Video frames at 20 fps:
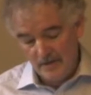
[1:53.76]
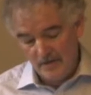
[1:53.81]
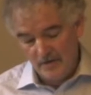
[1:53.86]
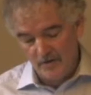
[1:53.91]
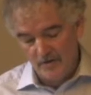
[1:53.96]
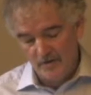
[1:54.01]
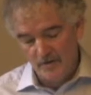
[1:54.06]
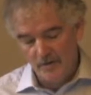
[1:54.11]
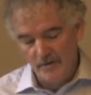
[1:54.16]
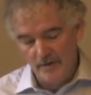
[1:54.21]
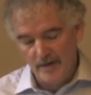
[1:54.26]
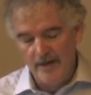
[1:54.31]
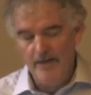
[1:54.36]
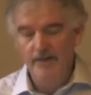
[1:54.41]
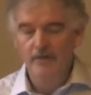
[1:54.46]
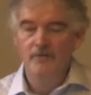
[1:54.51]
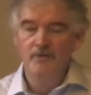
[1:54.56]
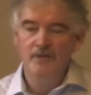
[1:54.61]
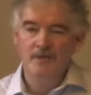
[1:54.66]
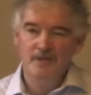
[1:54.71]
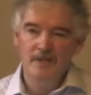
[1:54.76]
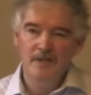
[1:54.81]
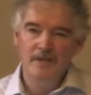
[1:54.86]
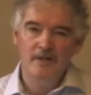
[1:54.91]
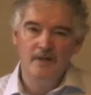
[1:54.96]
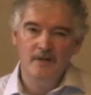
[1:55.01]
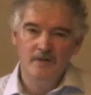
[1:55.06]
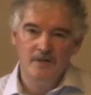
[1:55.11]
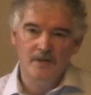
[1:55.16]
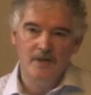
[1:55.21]
to do that. You can see
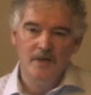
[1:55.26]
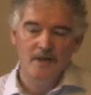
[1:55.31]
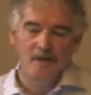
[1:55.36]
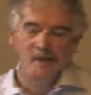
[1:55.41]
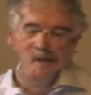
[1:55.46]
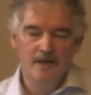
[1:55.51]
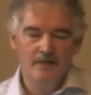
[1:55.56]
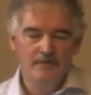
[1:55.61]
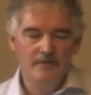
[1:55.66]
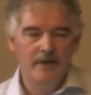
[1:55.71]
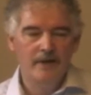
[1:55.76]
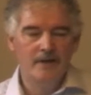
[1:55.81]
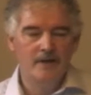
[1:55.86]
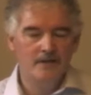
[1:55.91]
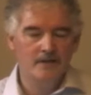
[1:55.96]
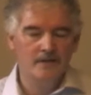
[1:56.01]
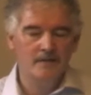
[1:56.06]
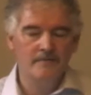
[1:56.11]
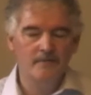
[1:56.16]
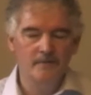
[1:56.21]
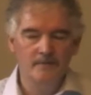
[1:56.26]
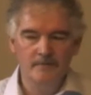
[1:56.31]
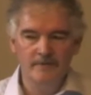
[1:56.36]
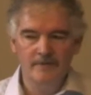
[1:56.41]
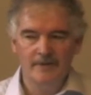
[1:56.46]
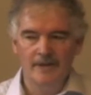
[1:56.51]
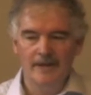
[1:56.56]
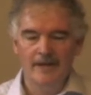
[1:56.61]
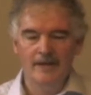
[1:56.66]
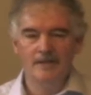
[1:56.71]
those e-records as a form
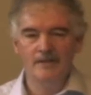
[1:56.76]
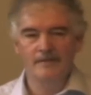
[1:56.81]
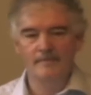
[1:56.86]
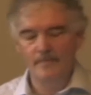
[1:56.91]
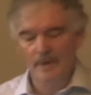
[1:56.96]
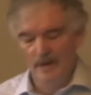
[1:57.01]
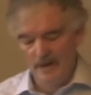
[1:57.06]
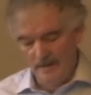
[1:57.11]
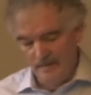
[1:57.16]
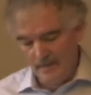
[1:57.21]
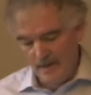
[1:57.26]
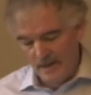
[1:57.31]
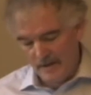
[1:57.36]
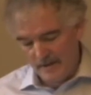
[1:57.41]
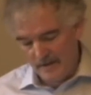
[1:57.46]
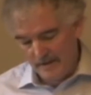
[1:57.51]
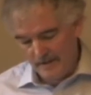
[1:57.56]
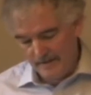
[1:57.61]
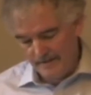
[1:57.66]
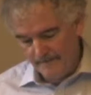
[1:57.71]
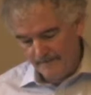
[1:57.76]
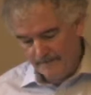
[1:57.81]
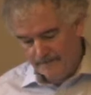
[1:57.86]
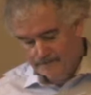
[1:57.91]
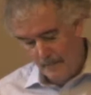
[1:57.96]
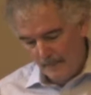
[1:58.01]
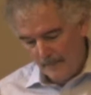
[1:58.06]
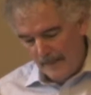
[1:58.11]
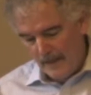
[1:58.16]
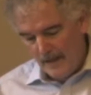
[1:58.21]
of collective biomarker.
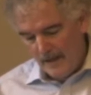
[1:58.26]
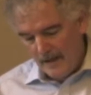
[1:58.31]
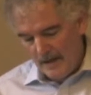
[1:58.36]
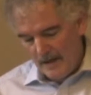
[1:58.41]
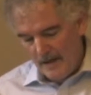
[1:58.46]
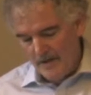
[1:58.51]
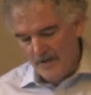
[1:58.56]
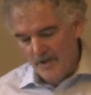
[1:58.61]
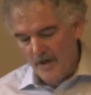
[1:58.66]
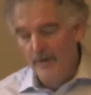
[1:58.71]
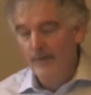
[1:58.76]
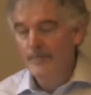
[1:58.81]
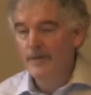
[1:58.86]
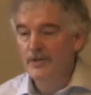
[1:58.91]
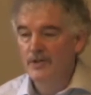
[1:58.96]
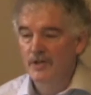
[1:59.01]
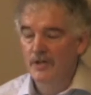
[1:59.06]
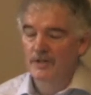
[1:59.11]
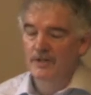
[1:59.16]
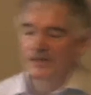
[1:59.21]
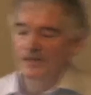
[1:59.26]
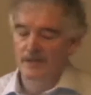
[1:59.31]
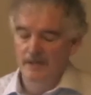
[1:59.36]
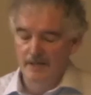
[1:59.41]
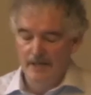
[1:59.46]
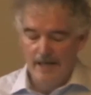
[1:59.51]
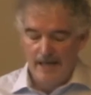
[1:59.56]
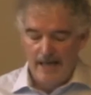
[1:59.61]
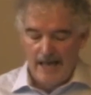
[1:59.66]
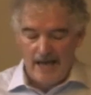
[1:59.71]
And so
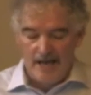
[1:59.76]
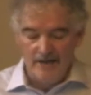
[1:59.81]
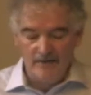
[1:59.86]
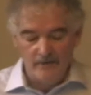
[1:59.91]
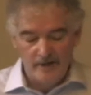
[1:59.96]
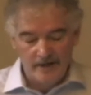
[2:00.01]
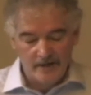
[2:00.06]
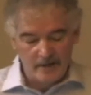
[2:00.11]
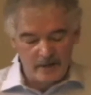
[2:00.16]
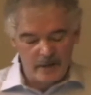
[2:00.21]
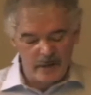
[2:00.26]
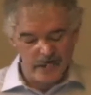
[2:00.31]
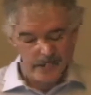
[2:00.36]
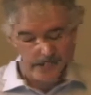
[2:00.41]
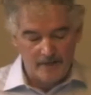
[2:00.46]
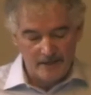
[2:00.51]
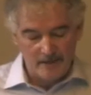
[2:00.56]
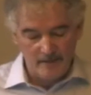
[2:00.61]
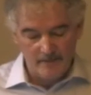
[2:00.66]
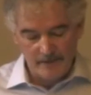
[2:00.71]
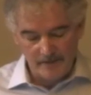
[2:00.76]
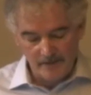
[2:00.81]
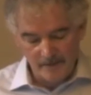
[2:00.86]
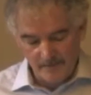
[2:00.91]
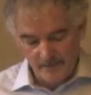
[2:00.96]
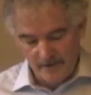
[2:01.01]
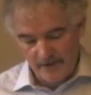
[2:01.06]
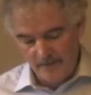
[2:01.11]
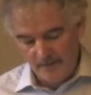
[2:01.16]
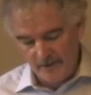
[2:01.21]
images and records, and Michael picked
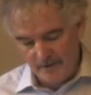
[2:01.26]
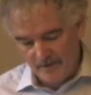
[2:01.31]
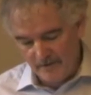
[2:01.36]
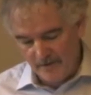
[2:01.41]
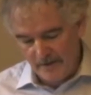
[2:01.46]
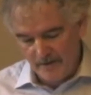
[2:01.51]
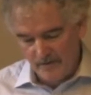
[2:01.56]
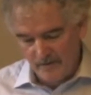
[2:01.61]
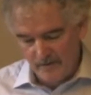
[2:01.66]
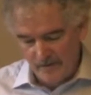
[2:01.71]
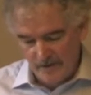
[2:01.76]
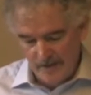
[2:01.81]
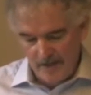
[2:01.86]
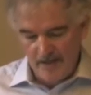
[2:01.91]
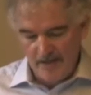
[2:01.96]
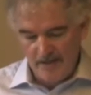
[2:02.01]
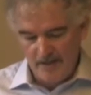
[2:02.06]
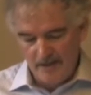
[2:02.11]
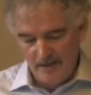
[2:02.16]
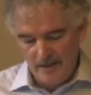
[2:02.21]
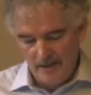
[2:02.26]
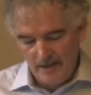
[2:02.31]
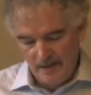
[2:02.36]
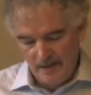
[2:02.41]
up on images and records in